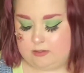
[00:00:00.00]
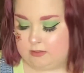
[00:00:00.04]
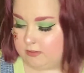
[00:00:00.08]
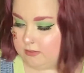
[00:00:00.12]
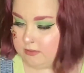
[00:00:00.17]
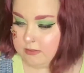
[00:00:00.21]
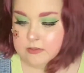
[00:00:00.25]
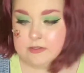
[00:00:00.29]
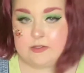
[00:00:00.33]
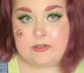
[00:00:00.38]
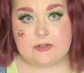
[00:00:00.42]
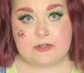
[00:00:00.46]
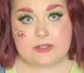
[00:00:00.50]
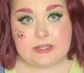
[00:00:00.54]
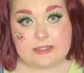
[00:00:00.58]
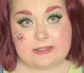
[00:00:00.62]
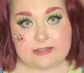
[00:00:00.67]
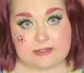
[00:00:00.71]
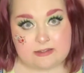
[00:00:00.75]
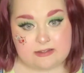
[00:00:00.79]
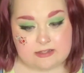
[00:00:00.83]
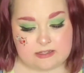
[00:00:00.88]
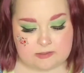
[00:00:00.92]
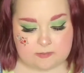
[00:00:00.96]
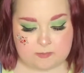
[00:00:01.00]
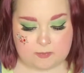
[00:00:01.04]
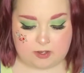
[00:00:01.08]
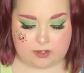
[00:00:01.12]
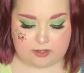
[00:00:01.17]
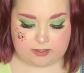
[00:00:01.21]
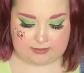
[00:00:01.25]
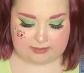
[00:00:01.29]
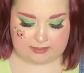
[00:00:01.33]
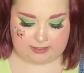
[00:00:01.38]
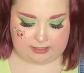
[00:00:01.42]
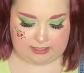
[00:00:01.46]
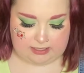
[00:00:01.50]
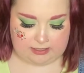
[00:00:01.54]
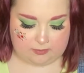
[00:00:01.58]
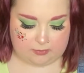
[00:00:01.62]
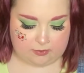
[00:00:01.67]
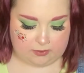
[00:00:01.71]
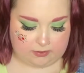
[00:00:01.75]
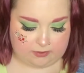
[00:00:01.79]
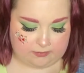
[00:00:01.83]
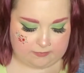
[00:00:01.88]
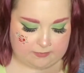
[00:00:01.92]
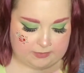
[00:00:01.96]
So inside this box I keep
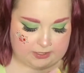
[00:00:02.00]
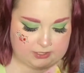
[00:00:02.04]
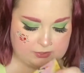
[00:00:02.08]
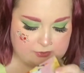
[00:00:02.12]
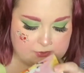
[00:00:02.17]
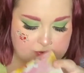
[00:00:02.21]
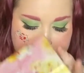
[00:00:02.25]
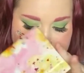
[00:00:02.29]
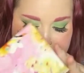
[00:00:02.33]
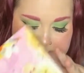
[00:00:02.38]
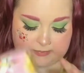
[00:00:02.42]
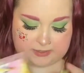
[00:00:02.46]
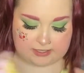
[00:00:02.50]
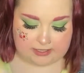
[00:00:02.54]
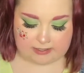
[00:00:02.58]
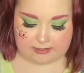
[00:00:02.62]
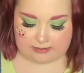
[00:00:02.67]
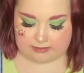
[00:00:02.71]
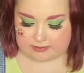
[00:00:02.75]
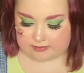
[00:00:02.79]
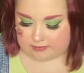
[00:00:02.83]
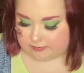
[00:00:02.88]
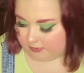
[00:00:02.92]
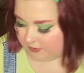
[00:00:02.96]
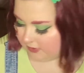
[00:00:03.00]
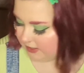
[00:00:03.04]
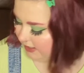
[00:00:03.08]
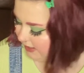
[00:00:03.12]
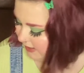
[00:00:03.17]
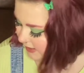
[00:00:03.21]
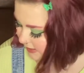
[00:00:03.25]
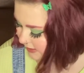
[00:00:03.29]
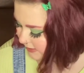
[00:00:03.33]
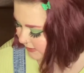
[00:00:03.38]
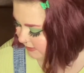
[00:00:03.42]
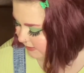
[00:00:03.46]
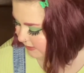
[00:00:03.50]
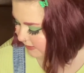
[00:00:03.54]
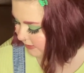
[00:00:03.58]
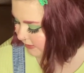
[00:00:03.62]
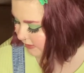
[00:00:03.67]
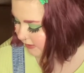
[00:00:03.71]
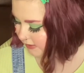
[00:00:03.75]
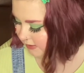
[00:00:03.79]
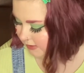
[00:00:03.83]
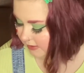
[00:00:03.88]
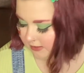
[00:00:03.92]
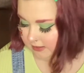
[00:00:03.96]
all of my jewelry making supplies.
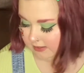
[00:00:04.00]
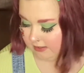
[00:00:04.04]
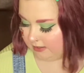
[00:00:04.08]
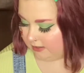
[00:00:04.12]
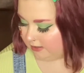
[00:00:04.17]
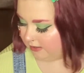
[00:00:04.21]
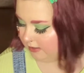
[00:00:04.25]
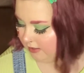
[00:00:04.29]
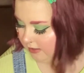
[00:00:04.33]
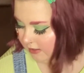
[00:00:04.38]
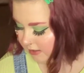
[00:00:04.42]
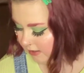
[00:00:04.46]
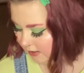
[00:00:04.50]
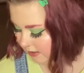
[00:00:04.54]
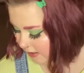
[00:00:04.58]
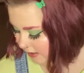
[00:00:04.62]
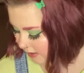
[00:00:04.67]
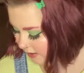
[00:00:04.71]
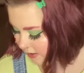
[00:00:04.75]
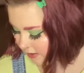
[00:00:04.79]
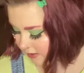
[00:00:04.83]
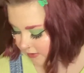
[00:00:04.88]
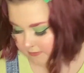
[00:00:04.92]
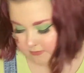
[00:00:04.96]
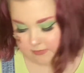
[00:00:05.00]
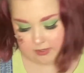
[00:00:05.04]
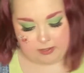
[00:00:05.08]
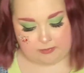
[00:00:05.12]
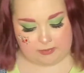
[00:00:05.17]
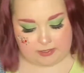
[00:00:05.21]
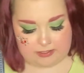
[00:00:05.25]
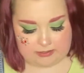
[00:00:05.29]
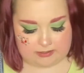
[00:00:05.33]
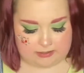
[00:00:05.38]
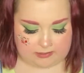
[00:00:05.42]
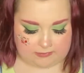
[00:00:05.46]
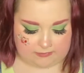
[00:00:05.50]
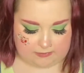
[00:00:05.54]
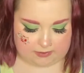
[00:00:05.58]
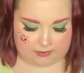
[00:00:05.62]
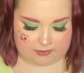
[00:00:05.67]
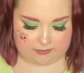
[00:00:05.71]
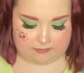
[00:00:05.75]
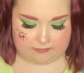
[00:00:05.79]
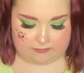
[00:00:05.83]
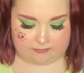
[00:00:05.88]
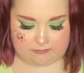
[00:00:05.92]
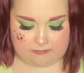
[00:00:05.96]
I make stuff out
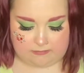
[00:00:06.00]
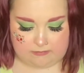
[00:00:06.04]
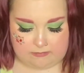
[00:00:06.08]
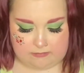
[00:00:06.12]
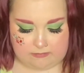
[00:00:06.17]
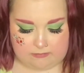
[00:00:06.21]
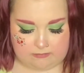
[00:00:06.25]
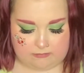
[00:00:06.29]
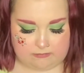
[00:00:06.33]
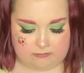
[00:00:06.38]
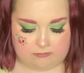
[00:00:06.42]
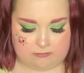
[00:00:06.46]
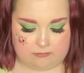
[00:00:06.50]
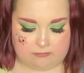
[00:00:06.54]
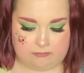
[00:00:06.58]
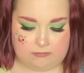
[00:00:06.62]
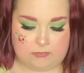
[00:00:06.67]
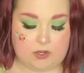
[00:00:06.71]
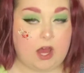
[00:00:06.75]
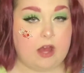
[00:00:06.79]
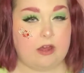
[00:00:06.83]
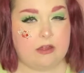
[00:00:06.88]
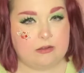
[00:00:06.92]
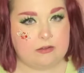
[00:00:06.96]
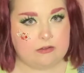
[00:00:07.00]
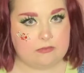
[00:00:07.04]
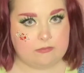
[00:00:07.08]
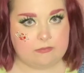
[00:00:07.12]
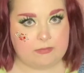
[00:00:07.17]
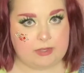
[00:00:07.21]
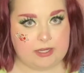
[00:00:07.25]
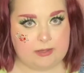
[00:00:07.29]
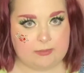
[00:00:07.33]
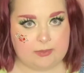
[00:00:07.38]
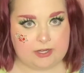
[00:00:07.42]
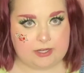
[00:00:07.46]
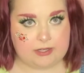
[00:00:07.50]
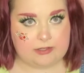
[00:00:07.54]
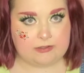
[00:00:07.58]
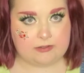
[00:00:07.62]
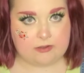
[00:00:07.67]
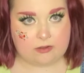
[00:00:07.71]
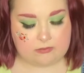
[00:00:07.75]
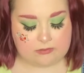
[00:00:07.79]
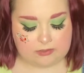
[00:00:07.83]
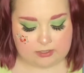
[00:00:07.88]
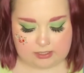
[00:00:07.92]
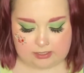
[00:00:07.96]
of not mini brands
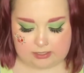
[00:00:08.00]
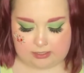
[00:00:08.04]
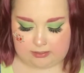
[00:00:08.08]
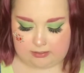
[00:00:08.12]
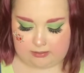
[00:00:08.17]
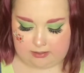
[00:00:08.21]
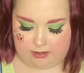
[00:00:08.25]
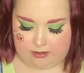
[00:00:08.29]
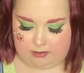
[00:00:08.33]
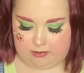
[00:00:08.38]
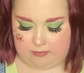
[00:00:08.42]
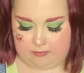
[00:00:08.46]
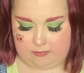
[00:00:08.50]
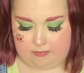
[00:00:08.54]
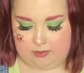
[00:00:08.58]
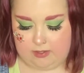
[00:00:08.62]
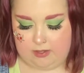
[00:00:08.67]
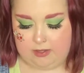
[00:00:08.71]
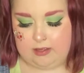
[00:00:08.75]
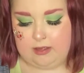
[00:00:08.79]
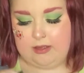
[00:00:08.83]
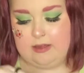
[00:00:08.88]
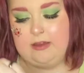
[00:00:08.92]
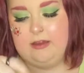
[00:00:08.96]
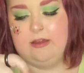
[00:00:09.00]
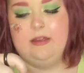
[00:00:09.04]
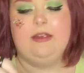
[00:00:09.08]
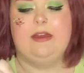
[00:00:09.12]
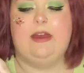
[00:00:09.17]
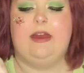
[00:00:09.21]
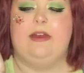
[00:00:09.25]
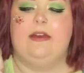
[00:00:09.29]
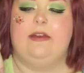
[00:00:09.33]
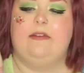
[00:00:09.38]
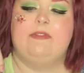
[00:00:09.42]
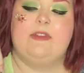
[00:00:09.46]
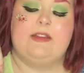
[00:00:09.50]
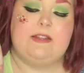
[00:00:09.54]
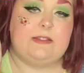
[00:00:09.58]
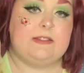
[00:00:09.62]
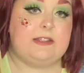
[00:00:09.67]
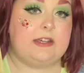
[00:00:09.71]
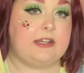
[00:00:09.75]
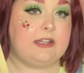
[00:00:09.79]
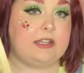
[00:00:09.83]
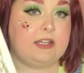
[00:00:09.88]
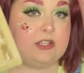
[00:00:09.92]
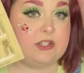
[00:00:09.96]
only. Like I have these
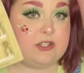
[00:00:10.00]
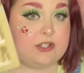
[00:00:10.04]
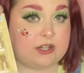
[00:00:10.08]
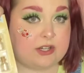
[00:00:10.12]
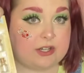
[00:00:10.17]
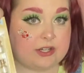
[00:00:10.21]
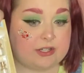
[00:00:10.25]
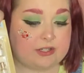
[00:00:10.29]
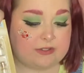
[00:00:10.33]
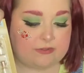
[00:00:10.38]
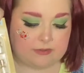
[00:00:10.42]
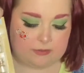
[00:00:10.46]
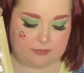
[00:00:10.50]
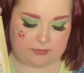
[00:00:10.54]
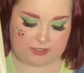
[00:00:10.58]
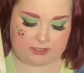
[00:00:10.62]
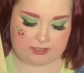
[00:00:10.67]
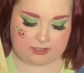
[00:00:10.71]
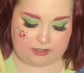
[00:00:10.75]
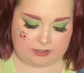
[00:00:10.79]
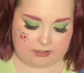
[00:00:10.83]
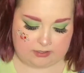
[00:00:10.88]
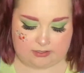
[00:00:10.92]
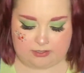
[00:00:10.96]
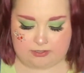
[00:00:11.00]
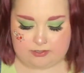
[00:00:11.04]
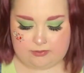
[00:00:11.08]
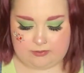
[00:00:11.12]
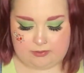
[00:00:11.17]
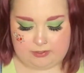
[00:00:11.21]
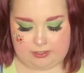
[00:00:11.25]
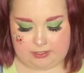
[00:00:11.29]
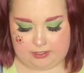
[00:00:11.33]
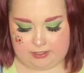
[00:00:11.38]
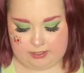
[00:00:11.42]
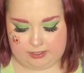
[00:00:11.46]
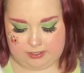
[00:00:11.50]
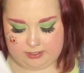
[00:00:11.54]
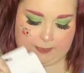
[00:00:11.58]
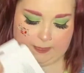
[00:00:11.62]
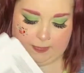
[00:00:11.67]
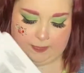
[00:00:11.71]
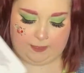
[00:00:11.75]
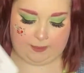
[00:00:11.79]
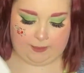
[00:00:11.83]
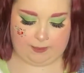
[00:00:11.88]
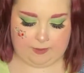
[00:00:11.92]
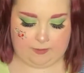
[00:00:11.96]
tiny jars from the dollar store.
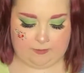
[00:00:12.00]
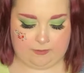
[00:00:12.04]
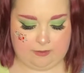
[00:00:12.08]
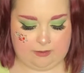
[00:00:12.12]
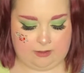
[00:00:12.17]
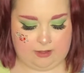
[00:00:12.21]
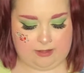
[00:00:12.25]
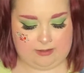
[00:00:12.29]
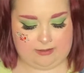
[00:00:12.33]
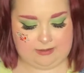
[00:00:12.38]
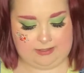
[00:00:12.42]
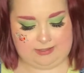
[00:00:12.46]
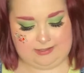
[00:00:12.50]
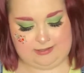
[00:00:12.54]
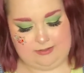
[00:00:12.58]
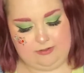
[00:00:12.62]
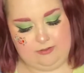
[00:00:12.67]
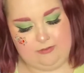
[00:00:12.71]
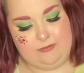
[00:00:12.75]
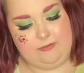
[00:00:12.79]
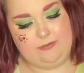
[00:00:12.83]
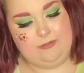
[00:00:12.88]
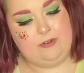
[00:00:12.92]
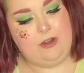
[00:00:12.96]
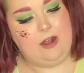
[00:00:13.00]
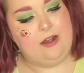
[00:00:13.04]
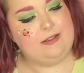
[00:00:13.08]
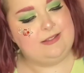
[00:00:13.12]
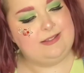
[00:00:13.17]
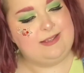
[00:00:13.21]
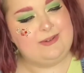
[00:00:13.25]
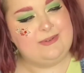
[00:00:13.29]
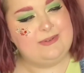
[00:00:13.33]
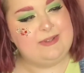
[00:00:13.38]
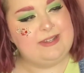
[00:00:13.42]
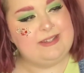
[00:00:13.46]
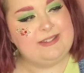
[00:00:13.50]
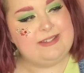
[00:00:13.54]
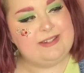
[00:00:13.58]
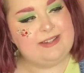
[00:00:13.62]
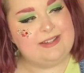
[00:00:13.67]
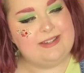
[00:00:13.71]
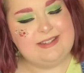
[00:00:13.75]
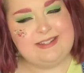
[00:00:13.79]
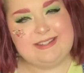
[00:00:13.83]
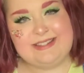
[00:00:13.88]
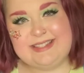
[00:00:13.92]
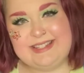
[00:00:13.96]
And these little frogs I want to turn
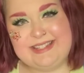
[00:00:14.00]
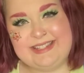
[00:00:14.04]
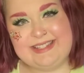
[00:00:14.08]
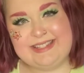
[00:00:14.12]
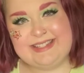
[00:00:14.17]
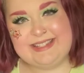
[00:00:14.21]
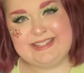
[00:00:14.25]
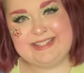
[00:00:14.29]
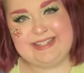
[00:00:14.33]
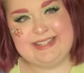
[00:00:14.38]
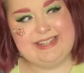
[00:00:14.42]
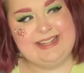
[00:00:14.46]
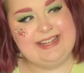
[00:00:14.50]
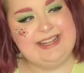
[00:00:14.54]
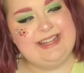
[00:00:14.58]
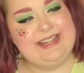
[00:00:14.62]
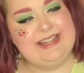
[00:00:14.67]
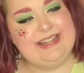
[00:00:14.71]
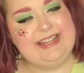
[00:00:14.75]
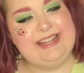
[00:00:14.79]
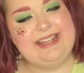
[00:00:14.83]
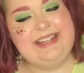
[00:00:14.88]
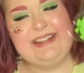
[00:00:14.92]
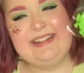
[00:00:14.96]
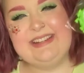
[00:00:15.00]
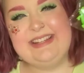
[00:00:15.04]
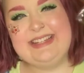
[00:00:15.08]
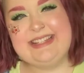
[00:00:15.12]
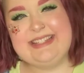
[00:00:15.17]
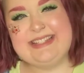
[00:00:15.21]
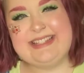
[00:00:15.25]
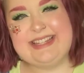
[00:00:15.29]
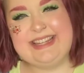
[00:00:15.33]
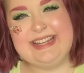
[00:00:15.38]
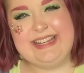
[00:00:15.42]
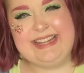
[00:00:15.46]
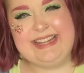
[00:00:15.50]
into earrings.